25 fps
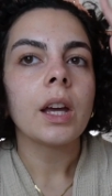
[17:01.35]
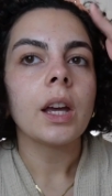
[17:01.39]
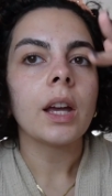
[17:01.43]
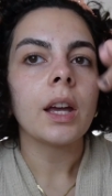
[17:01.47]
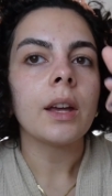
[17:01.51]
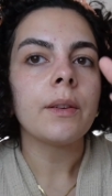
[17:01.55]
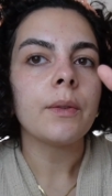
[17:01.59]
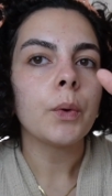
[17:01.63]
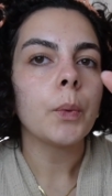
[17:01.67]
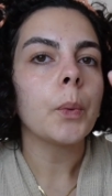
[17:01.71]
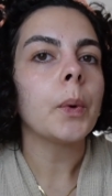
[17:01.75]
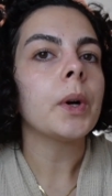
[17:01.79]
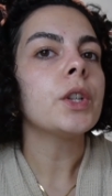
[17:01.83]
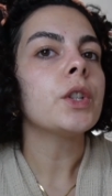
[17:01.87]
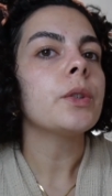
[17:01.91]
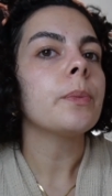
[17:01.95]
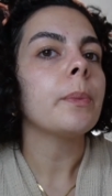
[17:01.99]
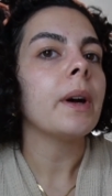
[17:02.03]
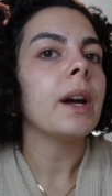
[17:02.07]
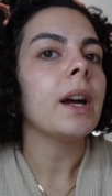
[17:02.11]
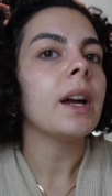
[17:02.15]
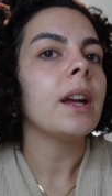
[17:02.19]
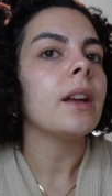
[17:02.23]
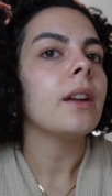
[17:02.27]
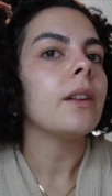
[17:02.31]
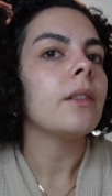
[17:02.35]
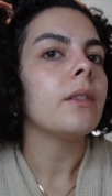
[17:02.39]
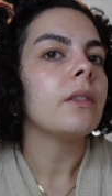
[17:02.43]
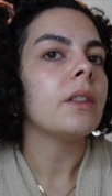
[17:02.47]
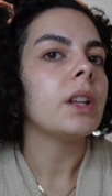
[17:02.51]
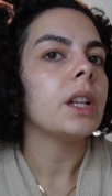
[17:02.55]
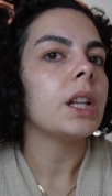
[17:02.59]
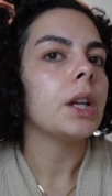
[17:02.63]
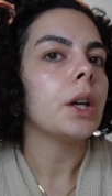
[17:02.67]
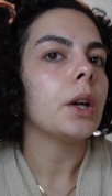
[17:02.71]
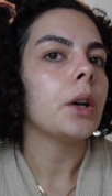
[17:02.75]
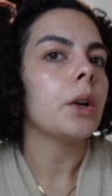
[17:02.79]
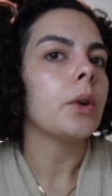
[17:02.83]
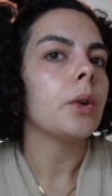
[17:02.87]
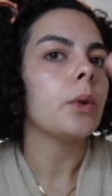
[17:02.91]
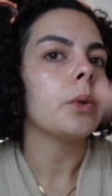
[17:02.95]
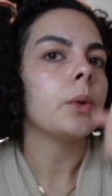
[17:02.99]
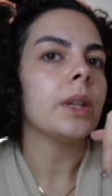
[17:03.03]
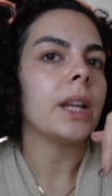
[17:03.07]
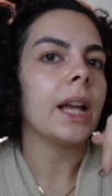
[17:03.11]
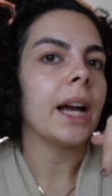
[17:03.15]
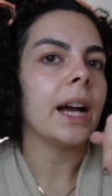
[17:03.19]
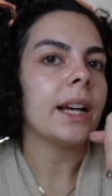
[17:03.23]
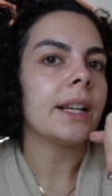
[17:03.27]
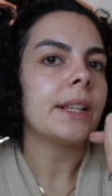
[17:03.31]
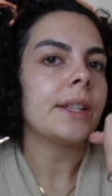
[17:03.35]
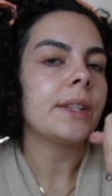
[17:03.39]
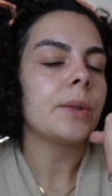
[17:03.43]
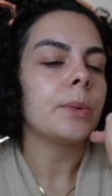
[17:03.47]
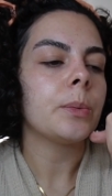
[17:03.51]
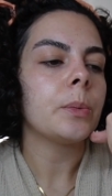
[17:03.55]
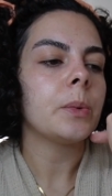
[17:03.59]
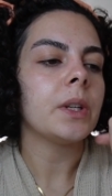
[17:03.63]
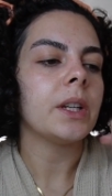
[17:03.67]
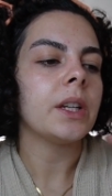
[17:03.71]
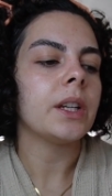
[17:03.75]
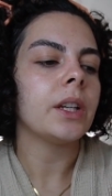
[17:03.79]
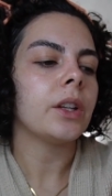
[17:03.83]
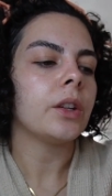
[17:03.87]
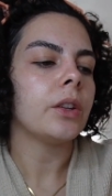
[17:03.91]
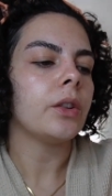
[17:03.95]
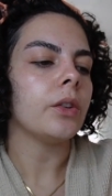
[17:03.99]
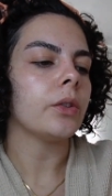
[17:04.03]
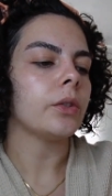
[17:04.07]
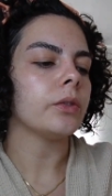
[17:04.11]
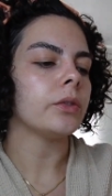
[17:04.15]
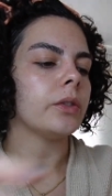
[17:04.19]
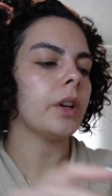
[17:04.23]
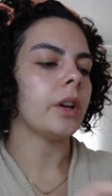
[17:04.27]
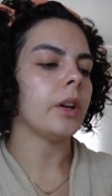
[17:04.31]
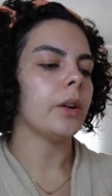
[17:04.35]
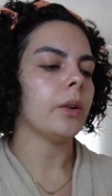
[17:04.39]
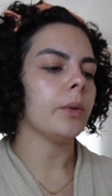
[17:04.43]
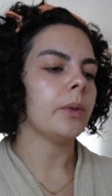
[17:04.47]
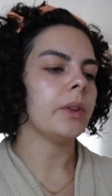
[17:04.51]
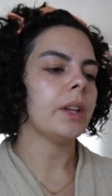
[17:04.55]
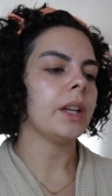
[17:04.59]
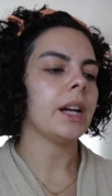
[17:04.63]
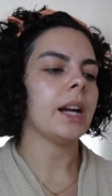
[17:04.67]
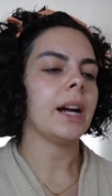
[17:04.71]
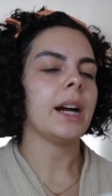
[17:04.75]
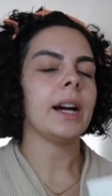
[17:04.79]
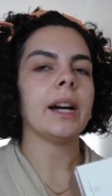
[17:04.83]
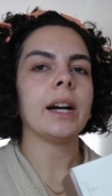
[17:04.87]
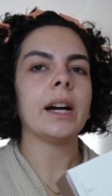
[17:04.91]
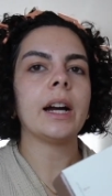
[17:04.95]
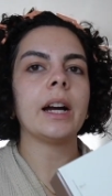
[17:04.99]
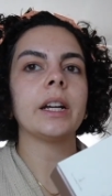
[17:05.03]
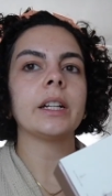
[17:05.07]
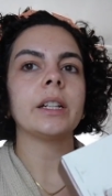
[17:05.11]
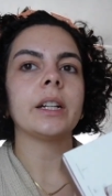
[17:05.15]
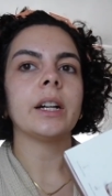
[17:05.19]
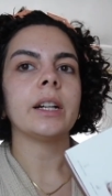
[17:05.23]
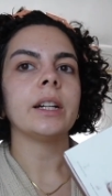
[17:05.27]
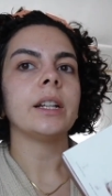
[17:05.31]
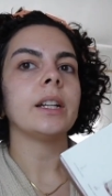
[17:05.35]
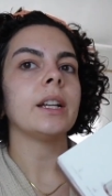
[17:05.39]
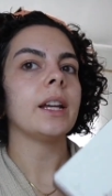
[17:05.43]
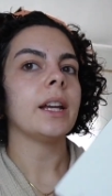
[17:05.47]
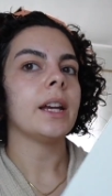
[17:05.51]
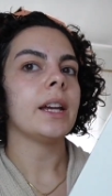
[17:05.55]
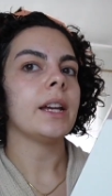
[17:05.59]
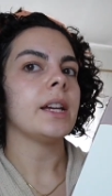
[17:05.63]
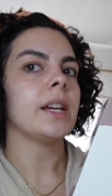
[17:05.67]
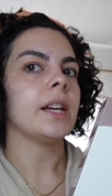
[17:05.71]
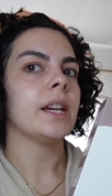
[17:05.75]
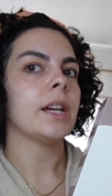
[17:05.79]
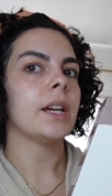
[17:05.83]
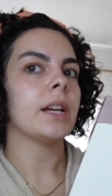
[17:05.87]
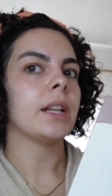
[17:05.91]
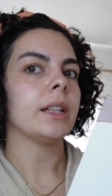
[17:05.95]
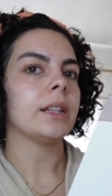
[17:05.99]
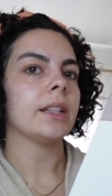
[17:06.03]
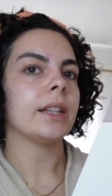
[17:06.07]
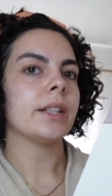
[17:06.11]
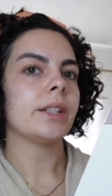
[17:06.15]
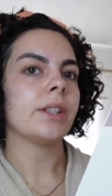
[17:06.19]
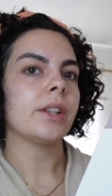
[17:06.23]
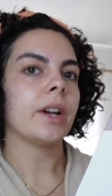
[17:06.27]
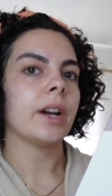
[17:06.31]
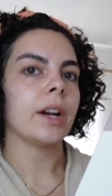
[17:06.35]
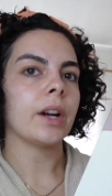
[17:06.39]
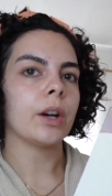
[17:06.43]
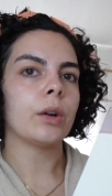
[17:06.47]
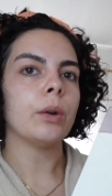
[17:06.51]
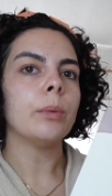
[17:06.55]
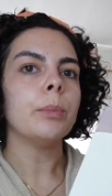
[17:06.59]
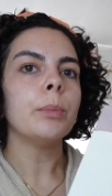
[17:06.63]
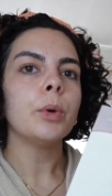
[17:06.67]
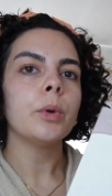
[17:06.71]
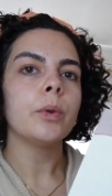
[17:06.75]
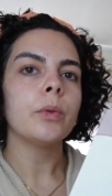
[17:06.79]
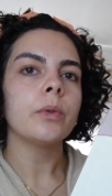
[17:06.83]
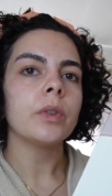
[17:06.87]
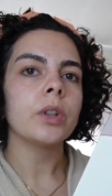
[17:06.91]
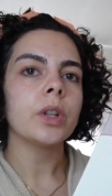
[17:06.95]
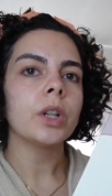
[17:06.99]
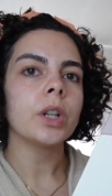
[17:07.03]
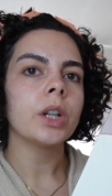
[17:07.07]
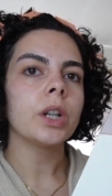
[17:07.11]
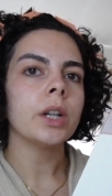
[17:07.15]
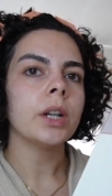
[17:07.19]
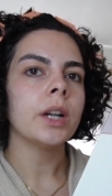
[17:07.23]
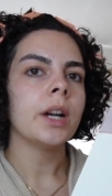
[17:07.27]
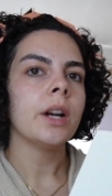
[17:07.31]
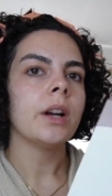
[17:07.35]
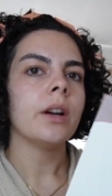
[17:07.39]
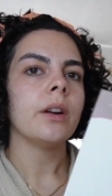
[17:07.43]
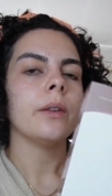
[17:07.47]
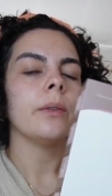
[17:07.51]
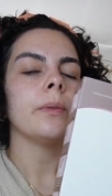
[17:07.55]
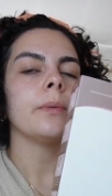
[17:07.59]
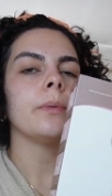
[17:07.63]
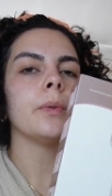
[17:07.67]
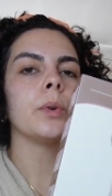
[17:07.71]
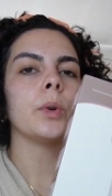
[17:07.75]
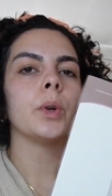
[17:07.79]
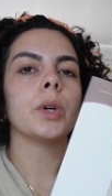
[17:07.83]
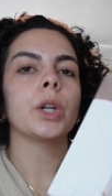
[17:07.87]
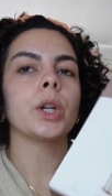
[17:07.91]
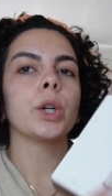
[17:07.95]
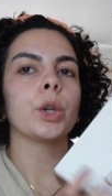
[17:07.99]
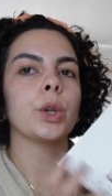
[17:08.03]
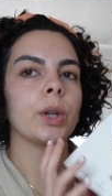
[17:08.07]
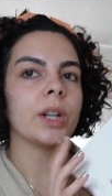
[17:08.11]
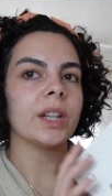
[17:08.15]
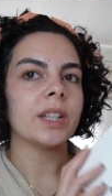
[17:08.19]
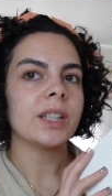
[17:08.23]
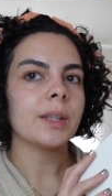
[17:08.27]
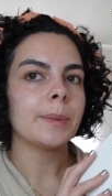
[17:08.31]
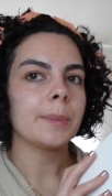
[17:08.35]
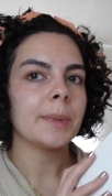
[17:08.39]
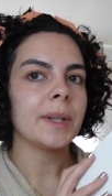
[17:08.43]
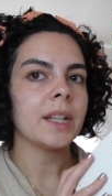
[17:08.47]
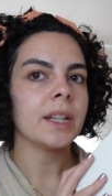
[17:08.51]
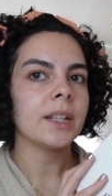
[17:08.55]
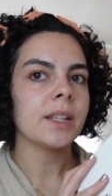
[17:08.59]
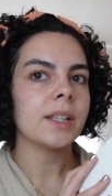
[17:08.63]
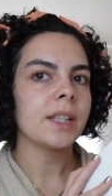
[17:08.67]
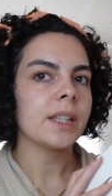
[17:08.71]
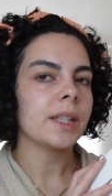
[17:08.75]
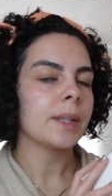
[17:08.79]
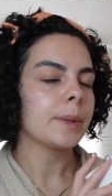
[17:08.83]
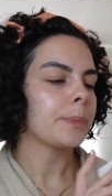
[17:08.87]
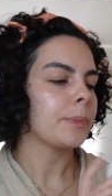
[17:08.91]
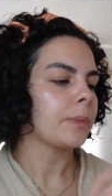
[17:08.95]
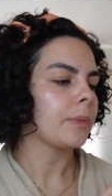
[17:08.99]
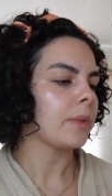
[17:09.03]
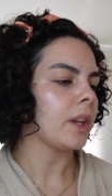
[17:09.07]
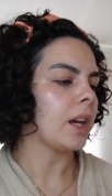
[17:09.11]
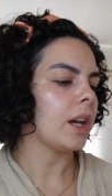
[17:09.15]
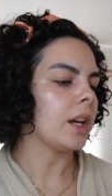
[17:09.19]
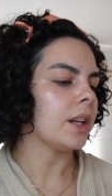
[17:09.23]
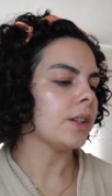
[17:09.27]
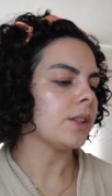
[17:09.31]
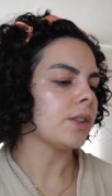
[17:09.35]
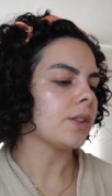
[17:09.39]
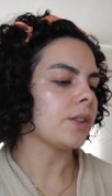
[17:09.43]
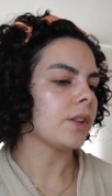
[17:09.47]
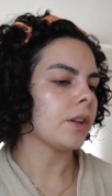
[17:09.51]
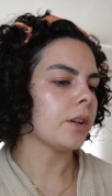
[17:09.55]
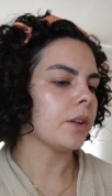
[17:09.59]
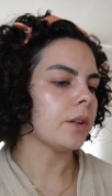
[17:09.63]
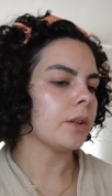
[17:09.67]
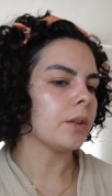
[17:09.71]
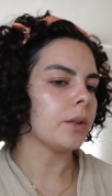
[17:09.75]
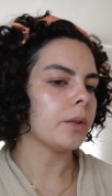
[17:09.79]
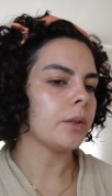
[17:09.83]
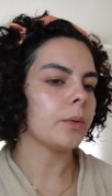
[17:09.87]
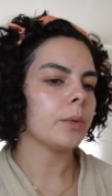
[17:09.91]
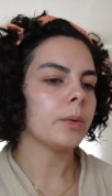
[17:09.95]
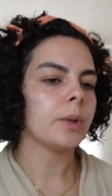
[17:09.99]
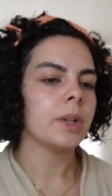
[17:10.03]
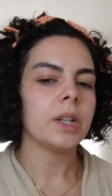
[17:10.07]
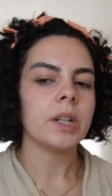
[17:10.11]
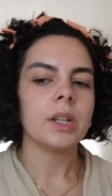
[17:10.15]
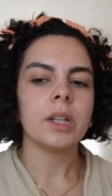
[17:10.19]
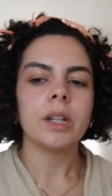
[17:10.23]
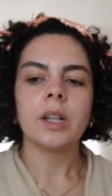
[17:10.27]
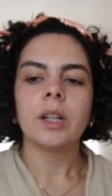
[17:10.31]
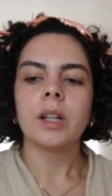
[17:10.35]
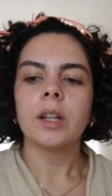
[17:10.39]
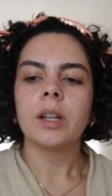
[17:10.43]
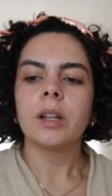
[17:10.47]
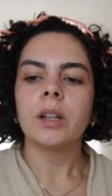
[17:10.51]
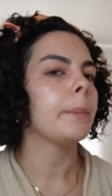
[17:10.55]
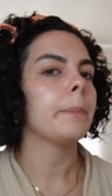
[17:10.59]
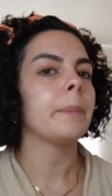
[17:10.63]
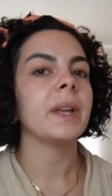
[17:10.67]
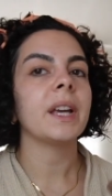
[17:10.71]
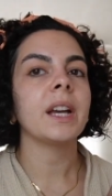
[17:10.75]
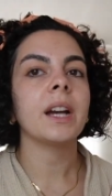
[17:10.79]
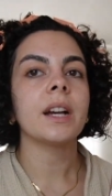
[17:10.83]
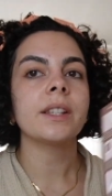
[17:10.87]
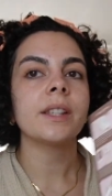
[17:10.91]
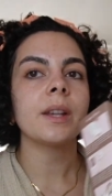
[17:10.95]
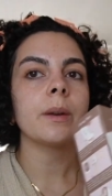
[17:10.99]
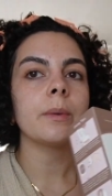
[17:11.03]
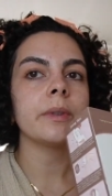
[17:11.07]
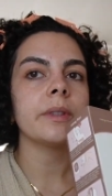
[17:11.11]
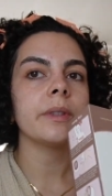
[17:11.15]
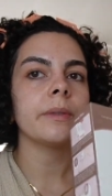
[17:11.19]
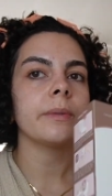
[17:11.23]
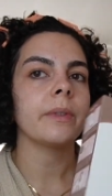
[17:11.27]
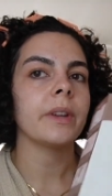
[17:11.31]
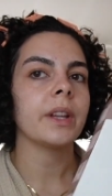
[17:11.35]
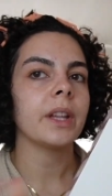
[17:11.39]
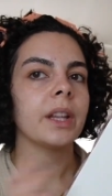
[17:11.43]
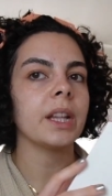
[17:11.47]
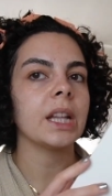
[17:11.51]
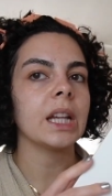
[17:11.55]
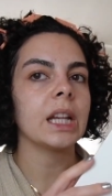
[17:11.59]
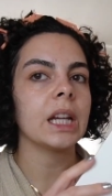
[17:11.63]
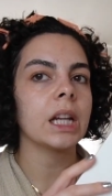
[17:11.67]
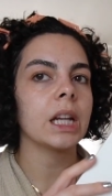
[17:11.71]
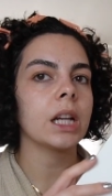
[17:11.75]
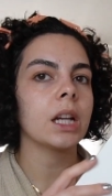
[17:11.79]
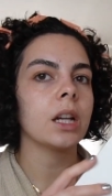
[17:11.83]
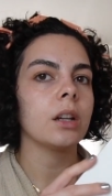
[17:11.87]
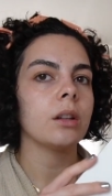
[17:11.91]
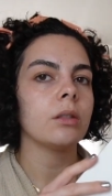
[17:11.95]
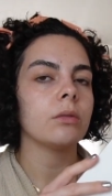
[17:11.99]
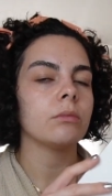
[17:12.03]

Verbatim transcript: If you watched my video last week, you'll know that I got a laser hair remover for Christmas. And so, because I was feeling,